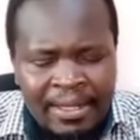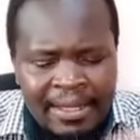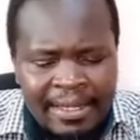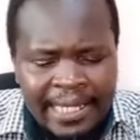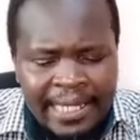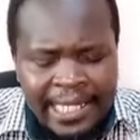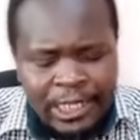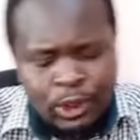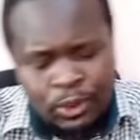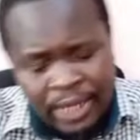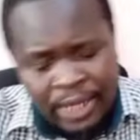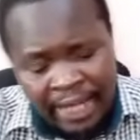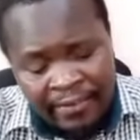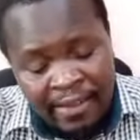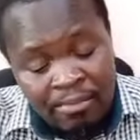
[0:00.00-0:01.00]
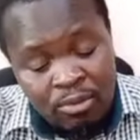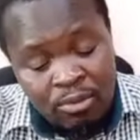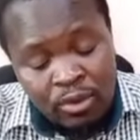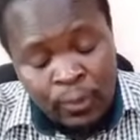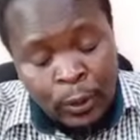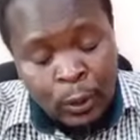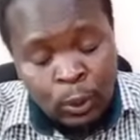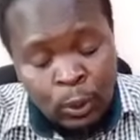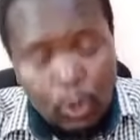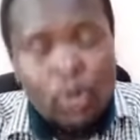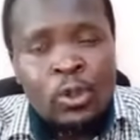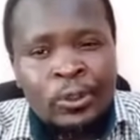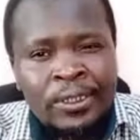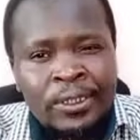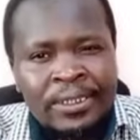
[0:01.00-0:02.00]
And today they moved to
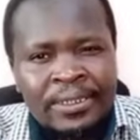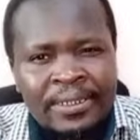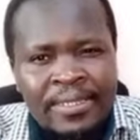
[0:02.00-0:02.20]
court